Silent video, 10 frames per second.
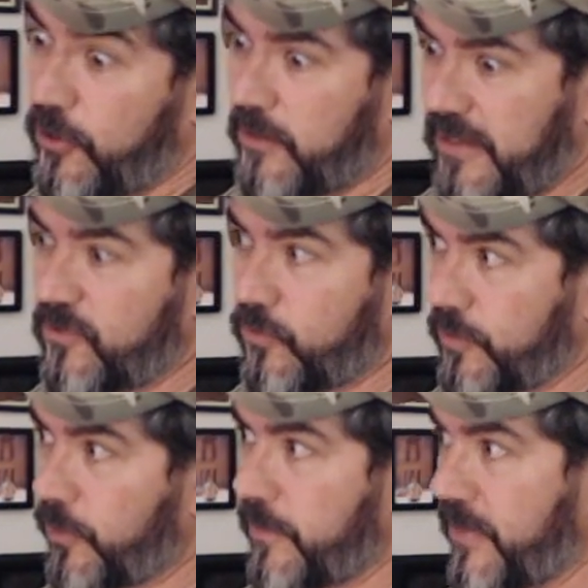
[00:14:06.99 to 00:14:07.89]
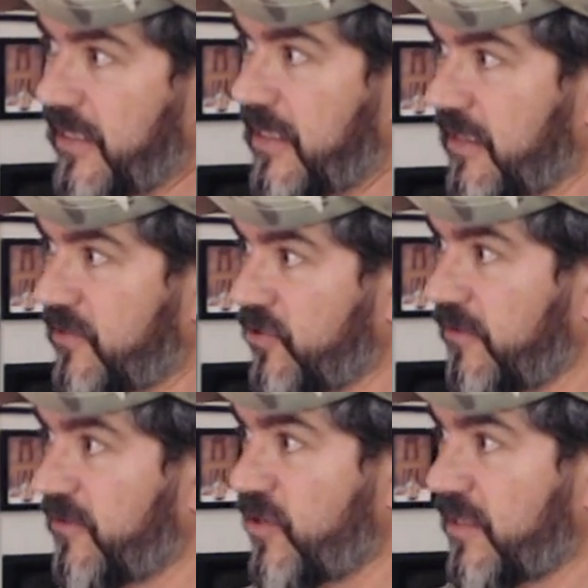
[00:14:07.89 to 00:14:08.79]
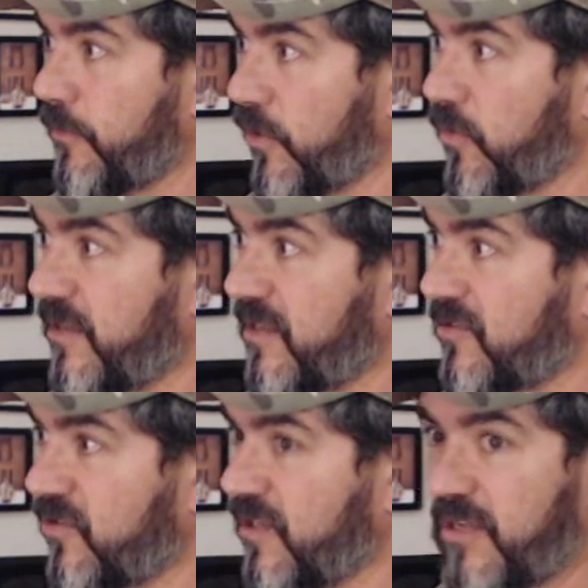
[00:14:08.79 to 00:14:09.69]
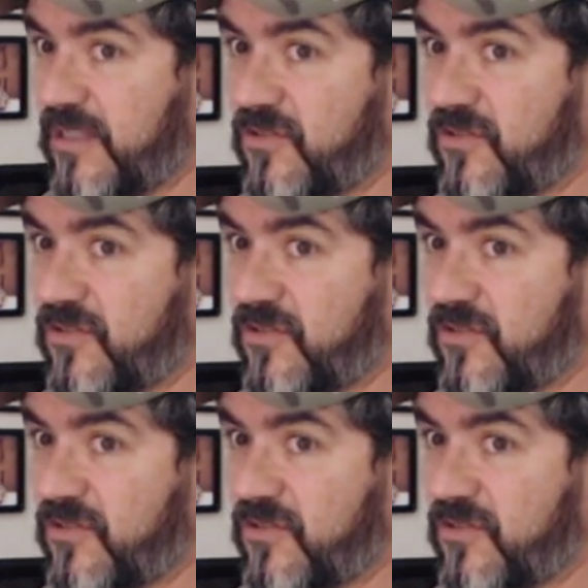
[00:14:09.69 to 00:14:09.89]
Little, I guess it was a pretty big kit of stuff that you had to bring with you so that you had